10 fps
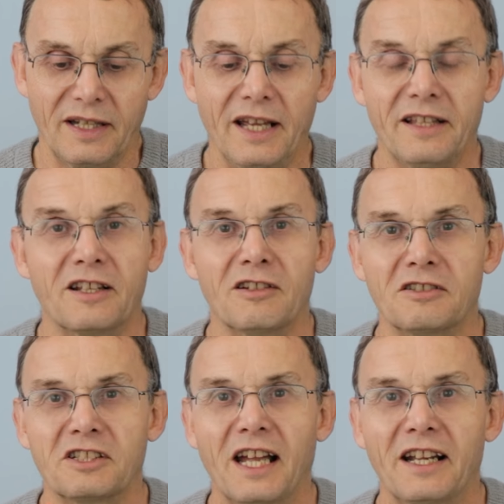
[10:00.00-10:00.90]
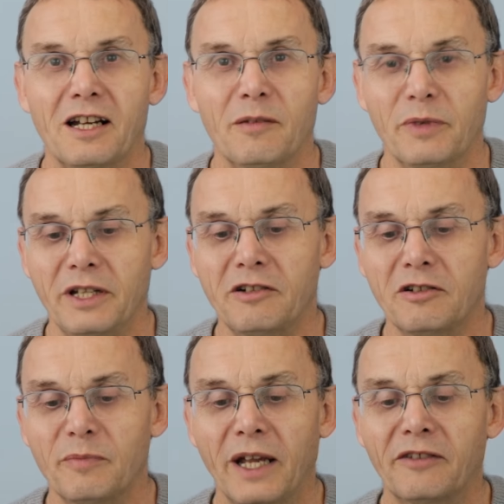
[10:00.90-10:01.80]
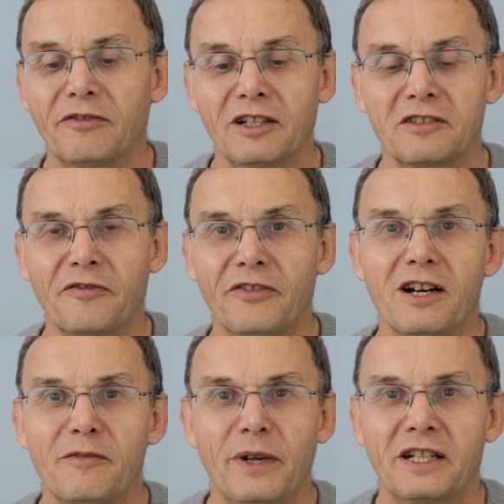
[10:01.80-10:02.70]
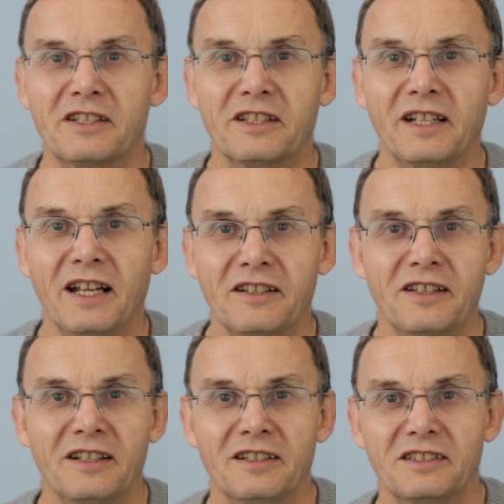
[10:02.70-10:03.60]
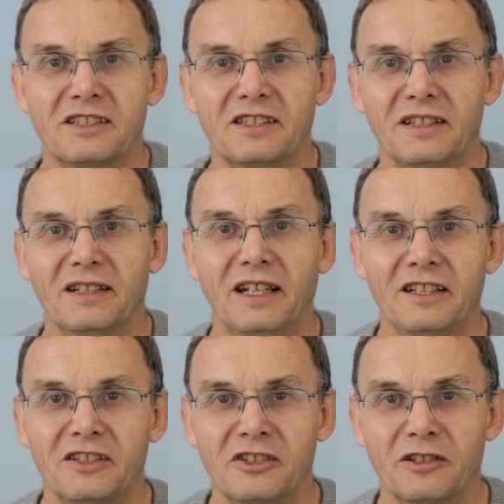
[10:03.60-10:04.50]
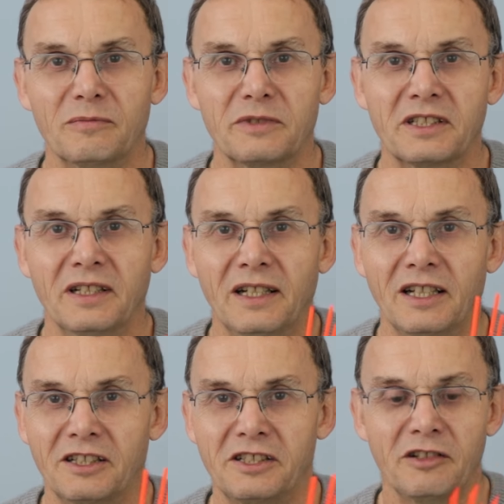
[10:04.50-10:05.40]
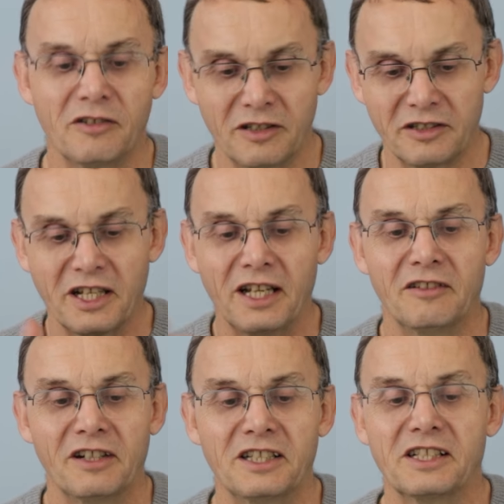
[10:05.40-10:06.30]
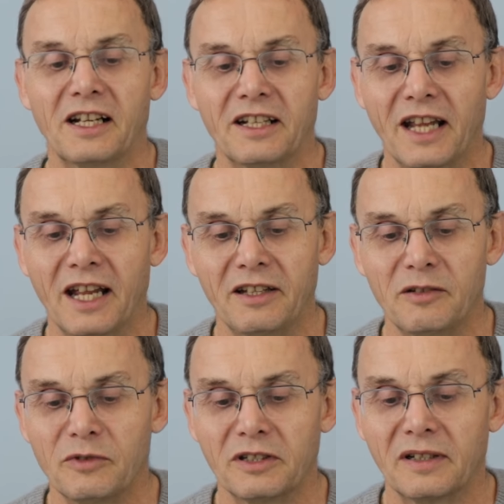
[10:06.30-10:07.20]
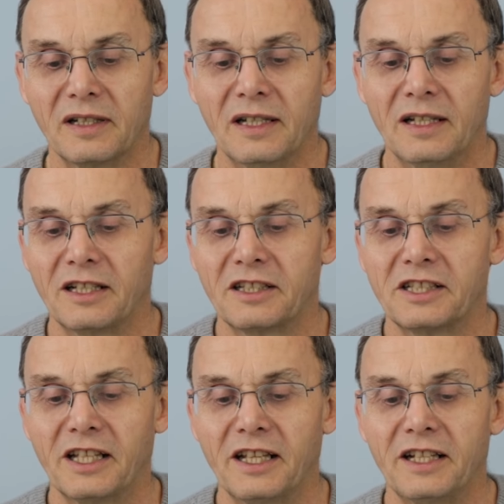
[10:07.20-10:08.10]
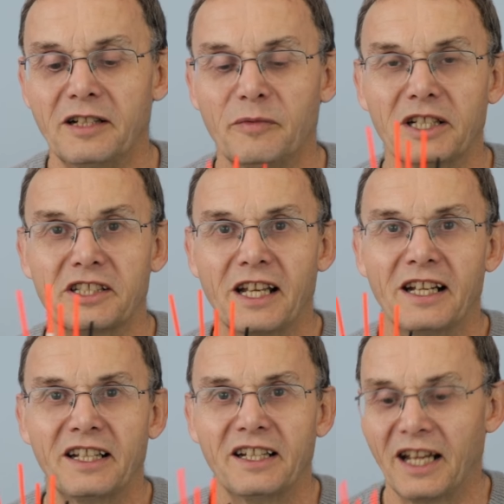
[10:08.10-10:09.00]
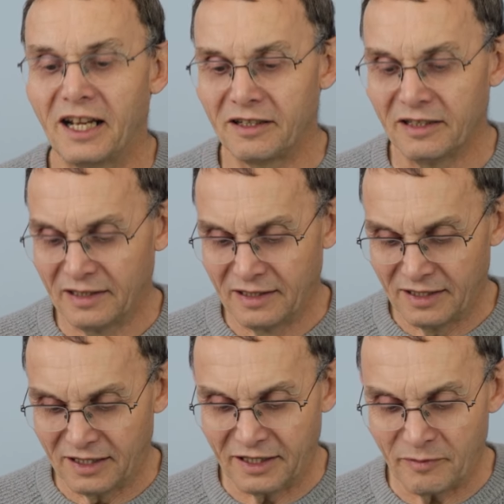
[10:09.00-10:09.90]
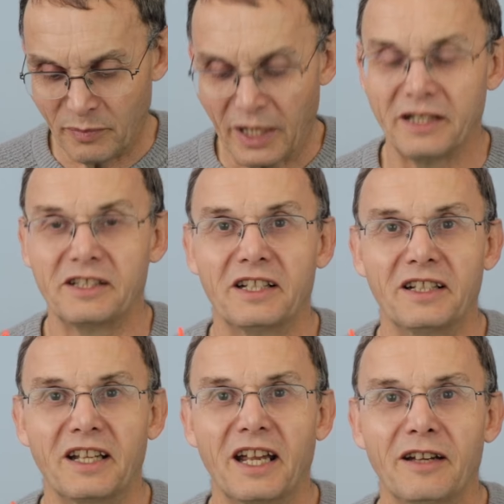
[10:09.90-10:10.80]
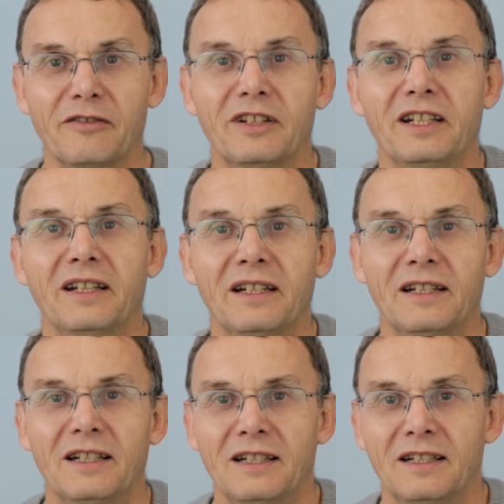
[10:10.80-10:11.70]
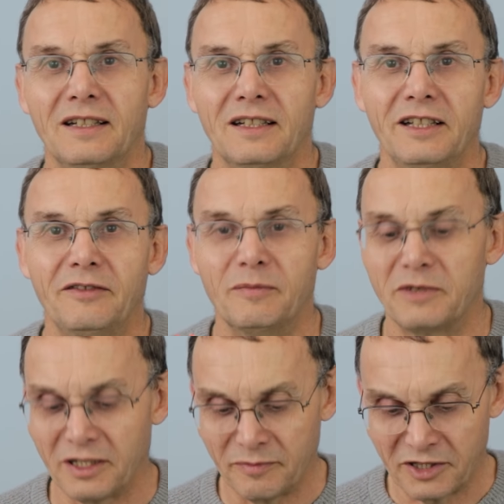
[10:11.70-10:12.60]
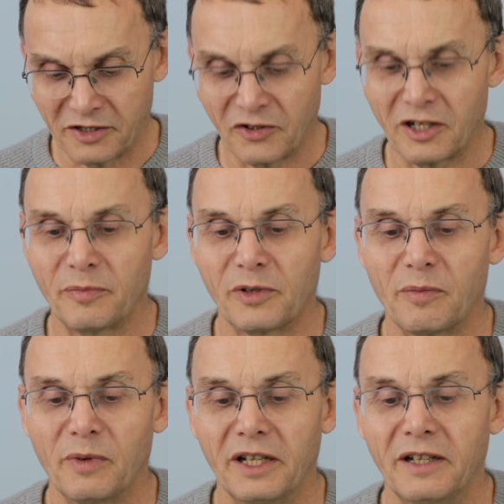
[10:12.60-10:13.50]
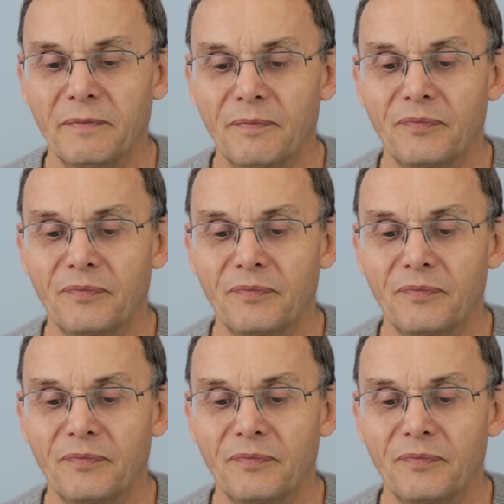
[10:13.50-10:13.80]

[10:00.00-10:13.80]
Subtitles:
Yeah, the costs add up, but you can make floats far better than anything that's in the shops. because you can tailor it exactly how you want. Like I say, they need a bit of sanding down and then painting carefully. Leave them time to dry properly,